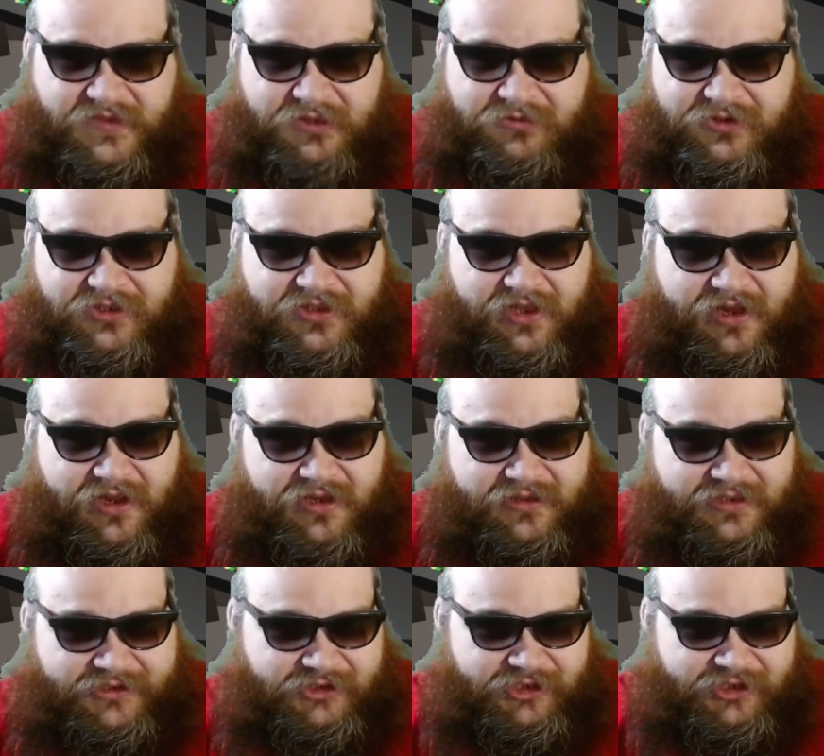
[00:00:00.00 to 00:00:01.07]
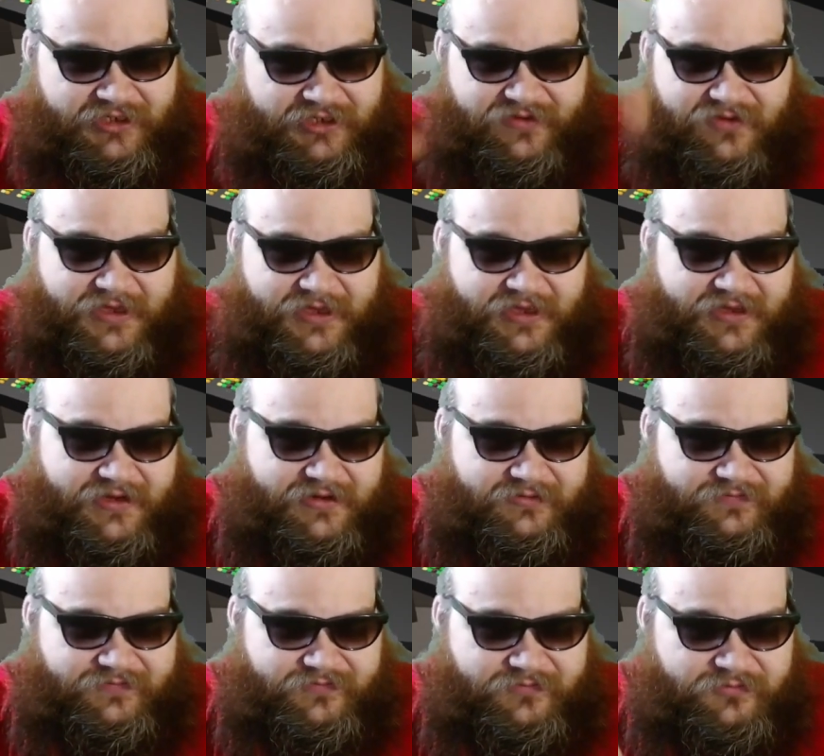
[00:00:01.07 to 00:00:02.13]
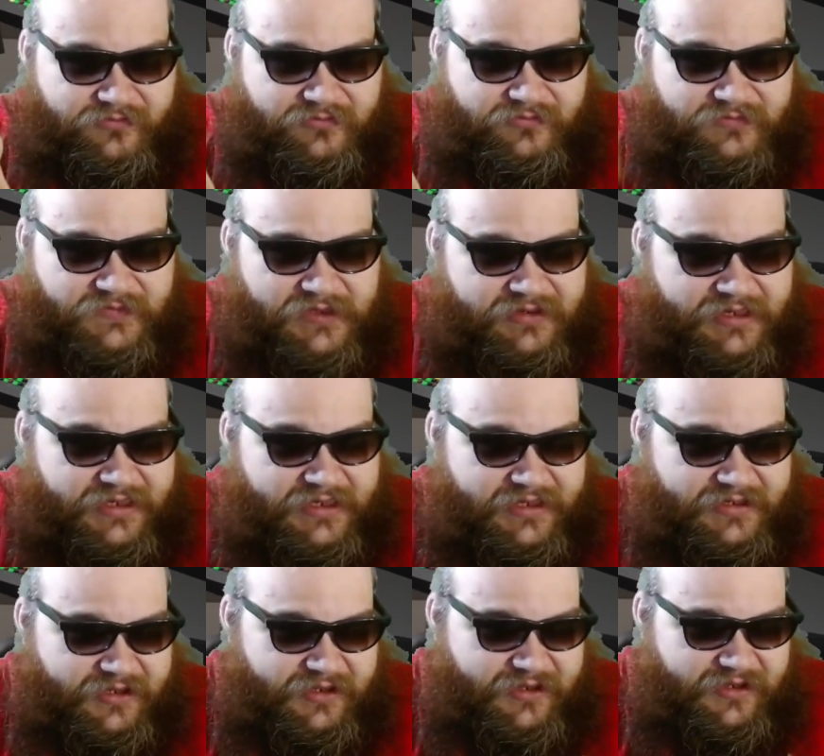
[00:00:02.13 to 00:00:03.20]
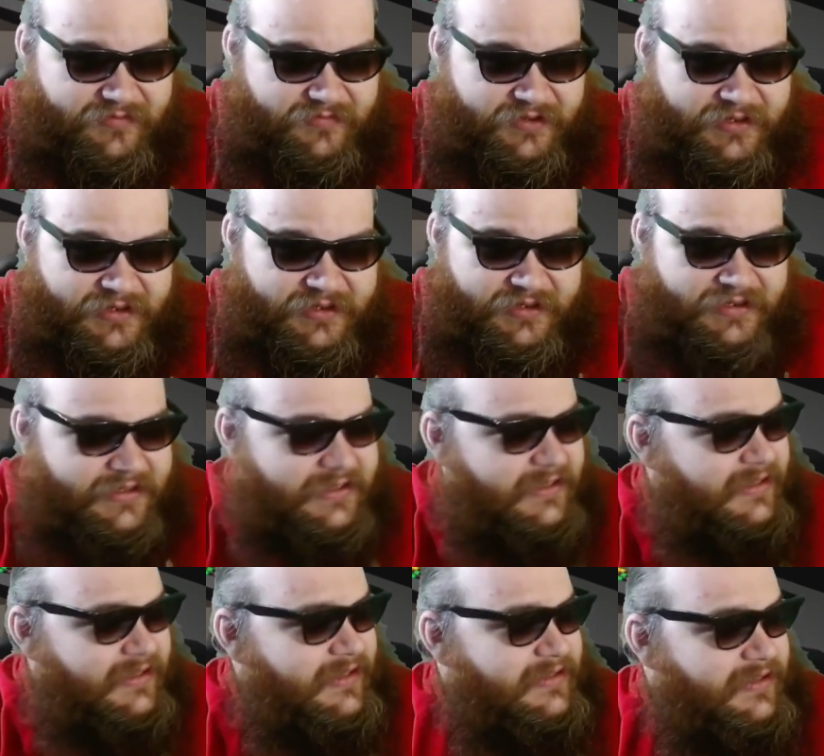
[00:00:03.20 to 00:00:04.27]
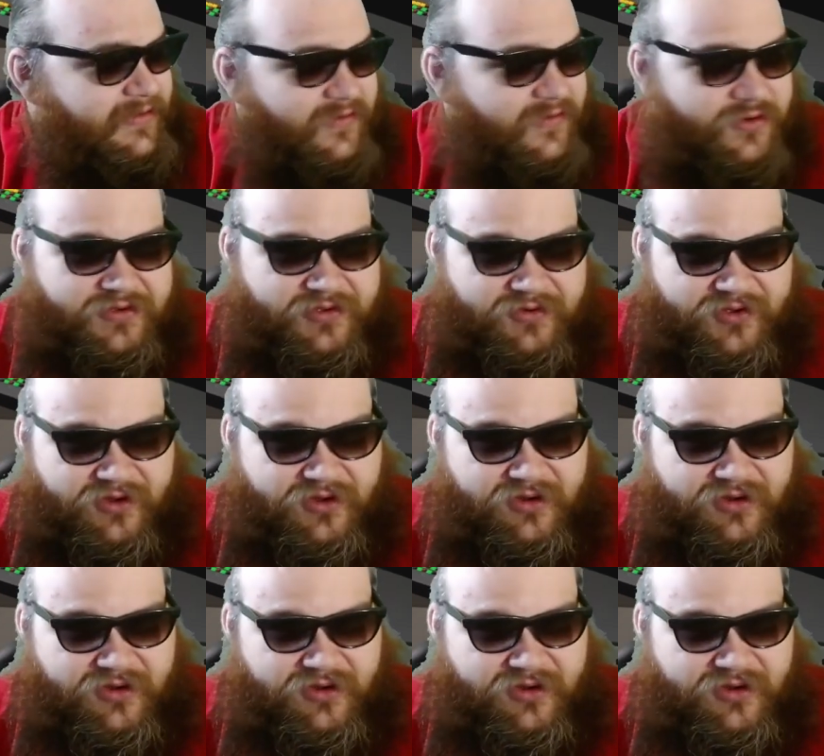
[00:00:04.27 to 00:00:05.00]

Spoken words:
which is odd, like Chain of Command, Naked Time, and then of course there's